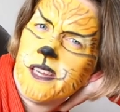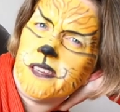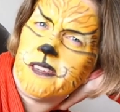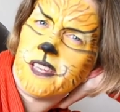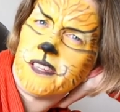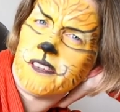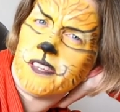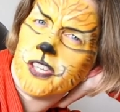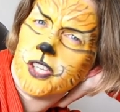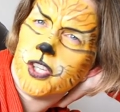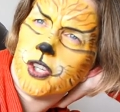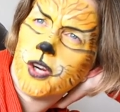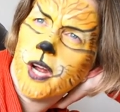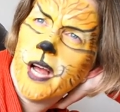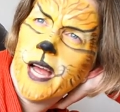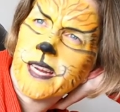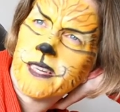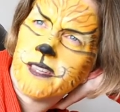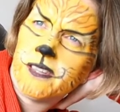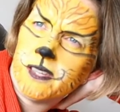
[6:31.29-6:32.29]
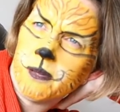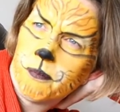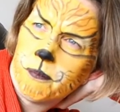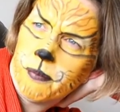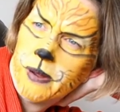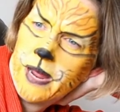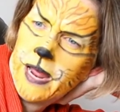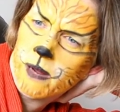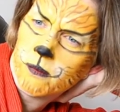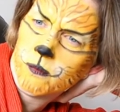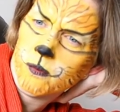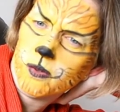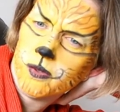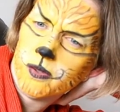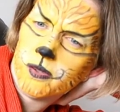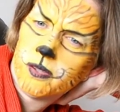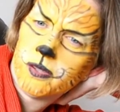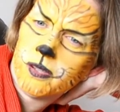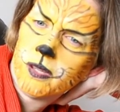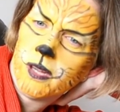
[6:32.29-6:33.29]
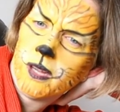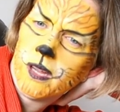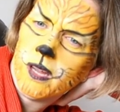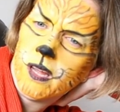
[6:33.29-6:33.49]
says he tried to pounce,